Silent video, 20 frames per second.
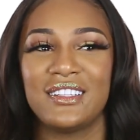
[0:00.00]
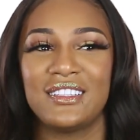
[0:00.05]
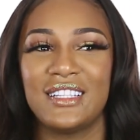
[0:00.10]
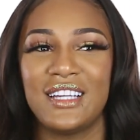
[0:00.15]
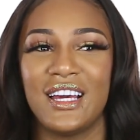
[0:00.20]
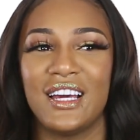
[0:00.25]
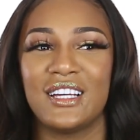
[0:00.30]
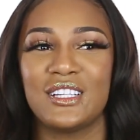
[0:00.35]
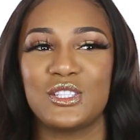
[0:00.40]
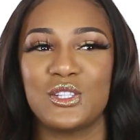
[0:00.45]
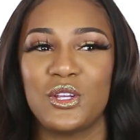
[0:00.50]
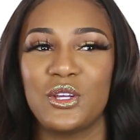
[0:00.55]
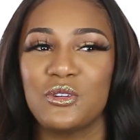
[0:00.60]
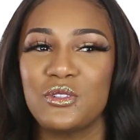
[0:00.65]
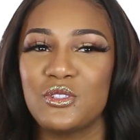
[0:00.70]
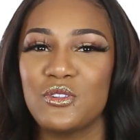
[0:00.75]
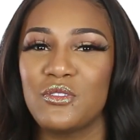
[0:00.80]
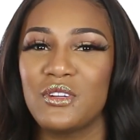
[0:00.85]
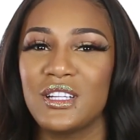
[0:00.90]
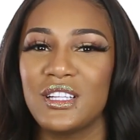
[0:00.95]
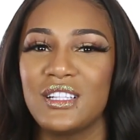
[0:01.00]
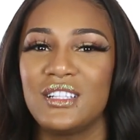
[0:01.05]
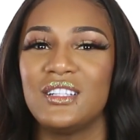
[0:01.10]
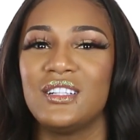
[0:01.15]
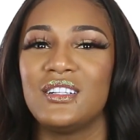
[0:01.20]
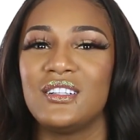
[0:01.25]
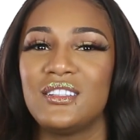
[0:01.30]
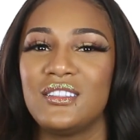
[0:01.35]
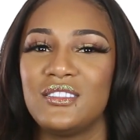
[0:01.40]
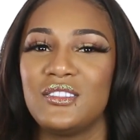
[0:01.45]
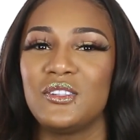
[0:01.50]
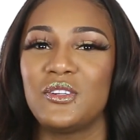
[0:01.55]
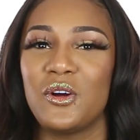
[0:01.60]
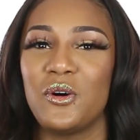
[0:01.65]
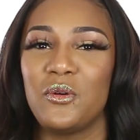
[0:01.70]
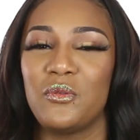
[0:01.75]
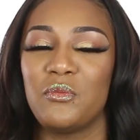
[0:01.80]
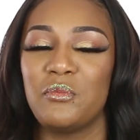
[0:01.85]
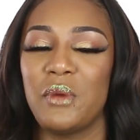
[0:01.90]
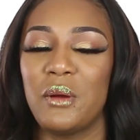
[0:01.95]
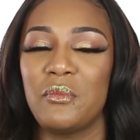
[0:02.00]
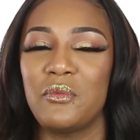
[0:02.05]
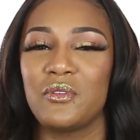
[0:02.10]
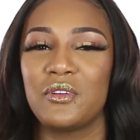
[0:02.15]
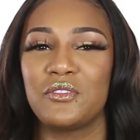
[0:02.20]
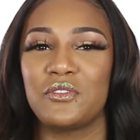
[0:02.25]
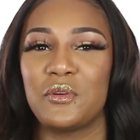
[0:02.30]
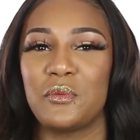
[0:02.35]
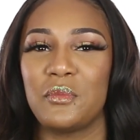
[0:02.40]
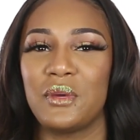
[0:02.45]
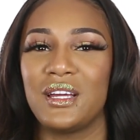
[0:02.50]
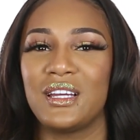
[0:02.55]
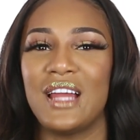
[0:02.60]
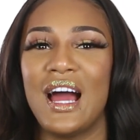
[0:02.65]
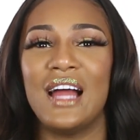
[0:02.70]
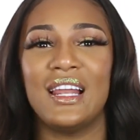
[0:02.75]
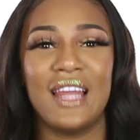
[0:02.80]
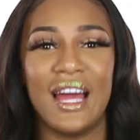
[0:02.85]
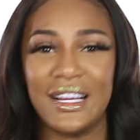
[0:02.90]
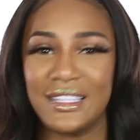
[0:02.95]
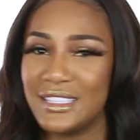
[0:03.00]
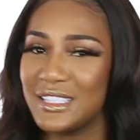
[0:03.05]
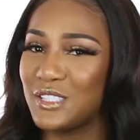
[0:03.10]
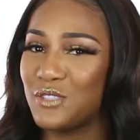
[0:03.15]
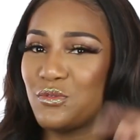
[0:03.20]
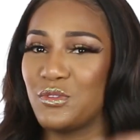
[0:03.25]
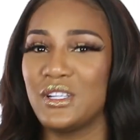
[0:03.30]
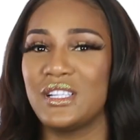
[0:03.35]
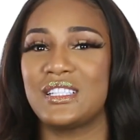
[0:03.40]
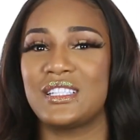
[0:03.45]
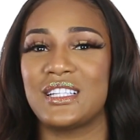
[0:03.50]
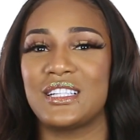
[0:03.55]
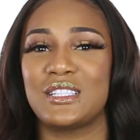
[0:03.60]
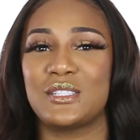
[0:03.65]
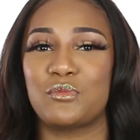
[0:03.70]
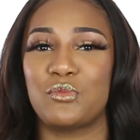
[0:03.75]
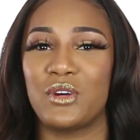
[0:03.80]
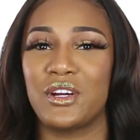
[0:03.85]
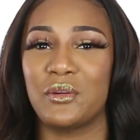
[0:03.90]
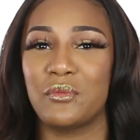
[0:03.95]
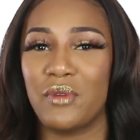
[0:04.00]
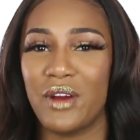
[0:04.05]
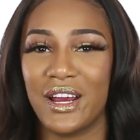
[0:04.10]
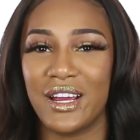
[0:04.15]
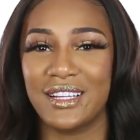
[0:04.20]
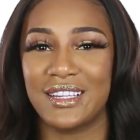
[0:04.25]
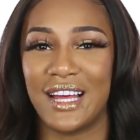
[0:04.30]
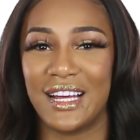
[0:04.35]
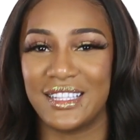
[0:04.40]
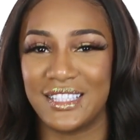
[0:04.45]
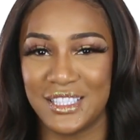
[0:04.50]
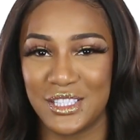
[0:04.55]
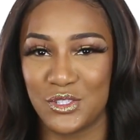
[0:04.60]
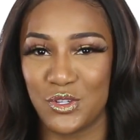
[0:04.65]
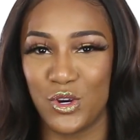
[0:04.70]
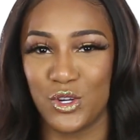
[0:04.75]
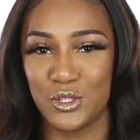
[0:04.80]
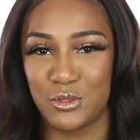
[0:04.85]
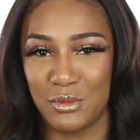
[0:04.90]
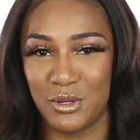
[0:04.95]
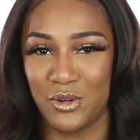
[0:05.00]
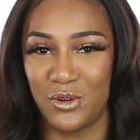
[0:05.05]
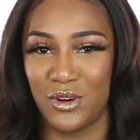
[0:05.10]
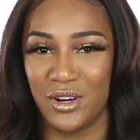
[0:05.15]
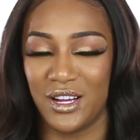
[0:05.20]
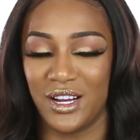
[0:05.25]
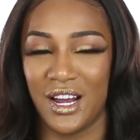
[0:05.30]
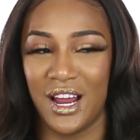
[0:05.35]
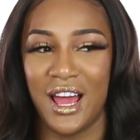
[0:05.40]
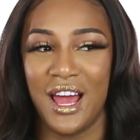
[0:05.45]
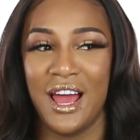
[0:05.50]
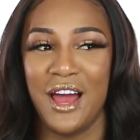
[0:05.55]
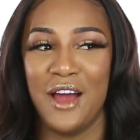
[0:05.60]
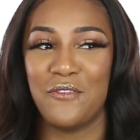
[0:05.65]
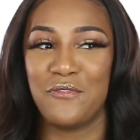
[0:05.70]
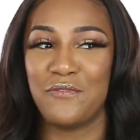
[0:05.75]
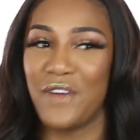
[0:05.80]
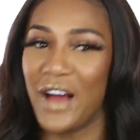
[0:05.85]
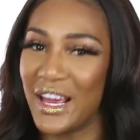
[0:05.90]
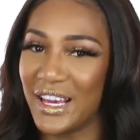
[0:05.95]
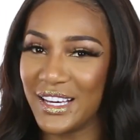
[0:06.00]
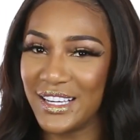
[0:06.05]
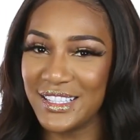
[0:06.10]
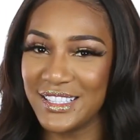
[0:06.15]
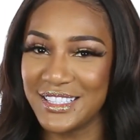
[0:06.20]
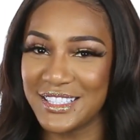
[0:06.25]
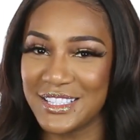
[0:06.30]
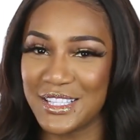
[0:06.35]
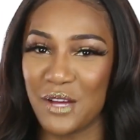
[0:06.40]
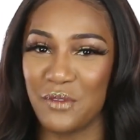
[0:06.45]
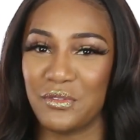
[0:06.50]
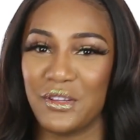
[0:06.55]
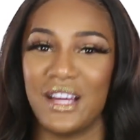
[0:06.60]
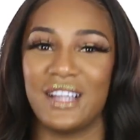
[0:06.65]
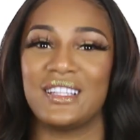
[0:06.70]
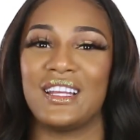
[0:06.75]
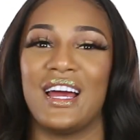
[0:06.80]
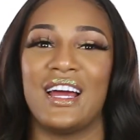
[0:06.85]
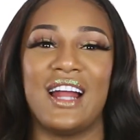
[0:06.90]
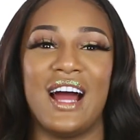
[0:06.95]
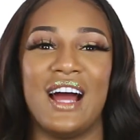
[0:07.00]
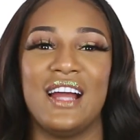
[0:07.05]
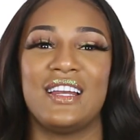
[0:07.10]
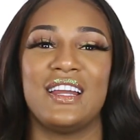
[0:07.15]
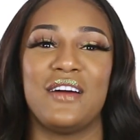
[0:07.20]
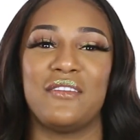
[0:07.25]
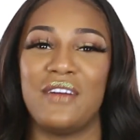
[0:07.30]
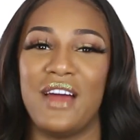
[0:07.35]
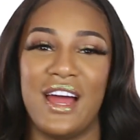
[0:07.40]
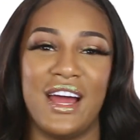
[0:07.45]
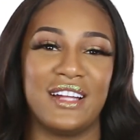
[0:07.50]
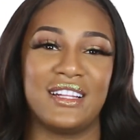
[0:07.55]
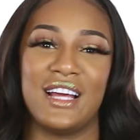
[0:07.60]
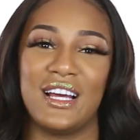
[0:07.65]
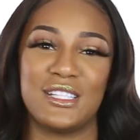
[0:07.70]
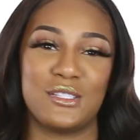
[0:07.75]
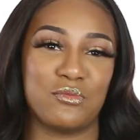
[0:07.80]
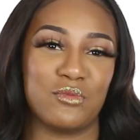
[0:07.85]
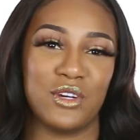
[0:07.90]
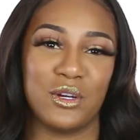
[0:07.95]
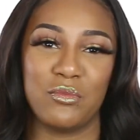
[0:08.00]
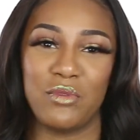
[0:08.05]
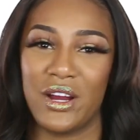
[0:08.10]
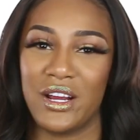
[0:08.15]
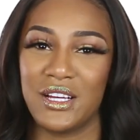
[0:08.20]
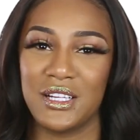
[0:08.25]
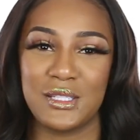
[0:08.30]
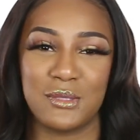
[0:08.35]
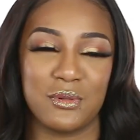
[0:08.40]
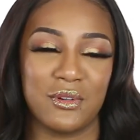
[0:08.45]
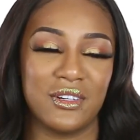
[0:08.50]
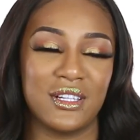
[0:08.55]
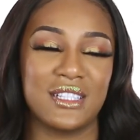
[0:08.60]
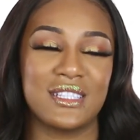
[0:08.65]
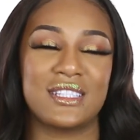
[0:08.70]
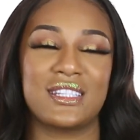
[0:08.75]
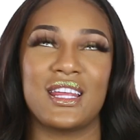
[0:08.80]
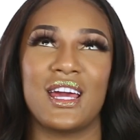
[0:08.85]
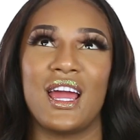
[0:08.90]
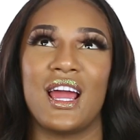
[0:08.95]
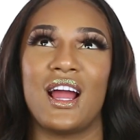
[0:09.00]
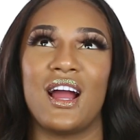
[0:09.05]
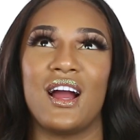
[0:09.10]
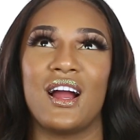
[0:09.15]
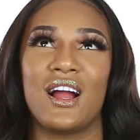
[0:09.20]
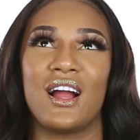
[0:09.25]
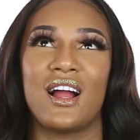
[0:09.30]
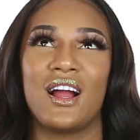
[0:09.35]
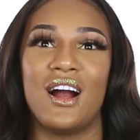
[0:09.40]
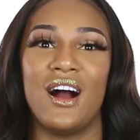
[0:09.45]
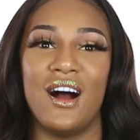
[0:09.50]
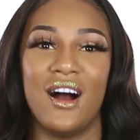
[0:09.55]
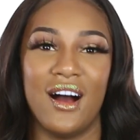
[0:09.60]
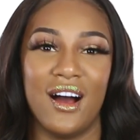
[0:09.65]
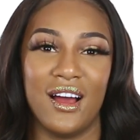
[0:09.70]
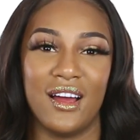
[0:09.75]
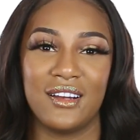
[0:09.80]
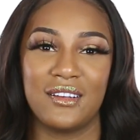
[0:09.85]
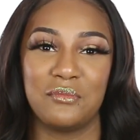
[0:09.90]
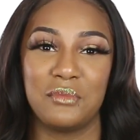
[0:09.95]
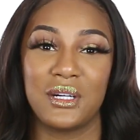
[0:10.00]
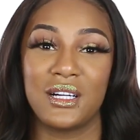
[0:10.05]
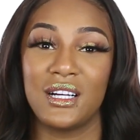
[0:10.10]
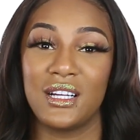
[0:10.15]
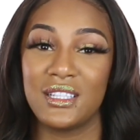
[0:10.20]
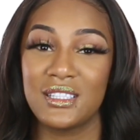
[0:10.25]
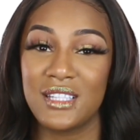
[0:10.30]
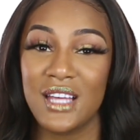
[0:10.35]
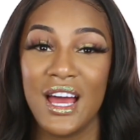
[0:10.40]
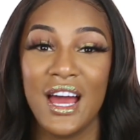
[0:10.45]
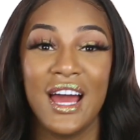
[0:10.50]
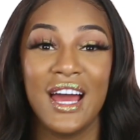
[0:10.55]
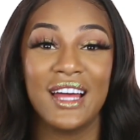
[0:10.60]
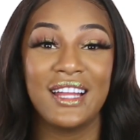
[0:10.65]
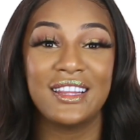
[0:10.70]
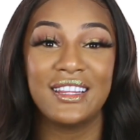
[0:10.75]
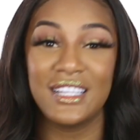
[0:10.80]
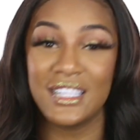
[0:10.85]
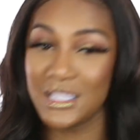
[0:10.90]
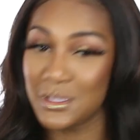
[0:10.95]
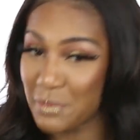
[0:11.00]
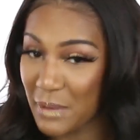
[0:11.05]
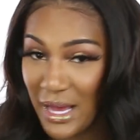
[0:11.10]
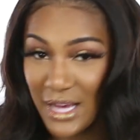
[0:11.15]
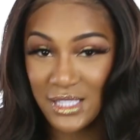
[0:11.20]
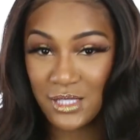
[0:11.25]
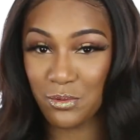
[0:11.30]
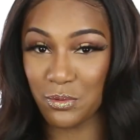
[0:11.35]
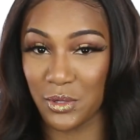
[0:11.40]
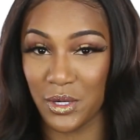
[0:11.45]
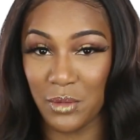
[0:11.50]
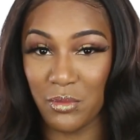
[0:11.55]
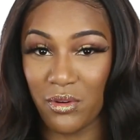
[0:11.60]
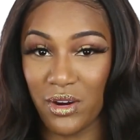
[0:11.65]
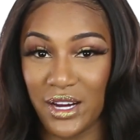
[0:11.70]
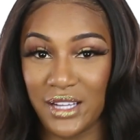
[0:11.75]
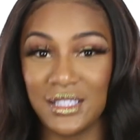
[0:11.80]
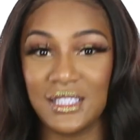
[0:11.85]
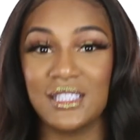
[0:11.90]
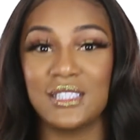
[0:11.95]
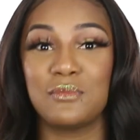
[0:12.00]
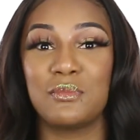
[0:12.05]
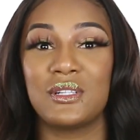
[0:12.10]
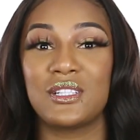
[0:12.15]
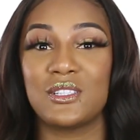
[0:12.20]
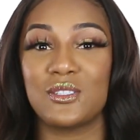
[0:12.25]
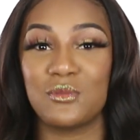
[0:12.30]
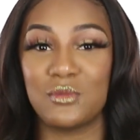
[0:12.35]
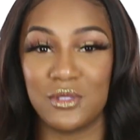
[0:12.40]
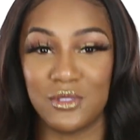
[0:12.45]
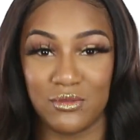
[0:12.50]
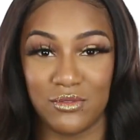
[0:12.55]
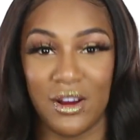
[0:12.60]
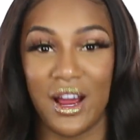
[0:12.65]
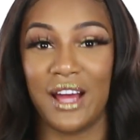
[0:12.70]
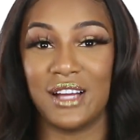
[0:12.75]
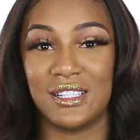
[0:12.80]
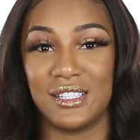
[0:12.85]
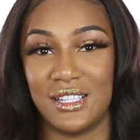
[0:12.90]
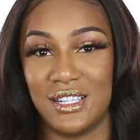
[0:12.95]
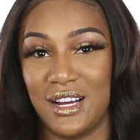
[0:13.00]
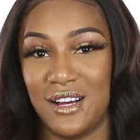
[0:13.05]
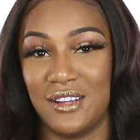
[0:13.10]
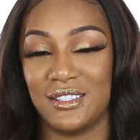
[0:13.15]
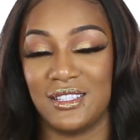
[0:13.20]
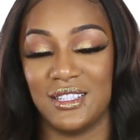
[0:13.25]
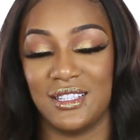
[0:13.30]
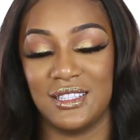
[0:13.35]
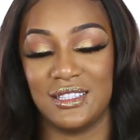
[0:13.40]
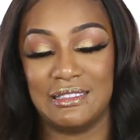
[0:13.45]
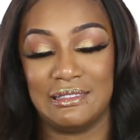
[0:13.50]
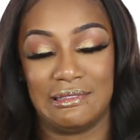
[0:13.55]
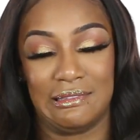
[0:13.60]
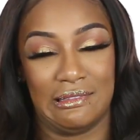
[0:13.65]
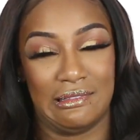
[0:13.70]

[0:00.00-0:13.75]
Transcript: Yeah, so it was a really good, you know, memory for me. Not like this recent spring break that these girls been on, fighting and stuff like that. I never had that spring break experience, thank God, because this past spring break, these bitches was ratchet out there.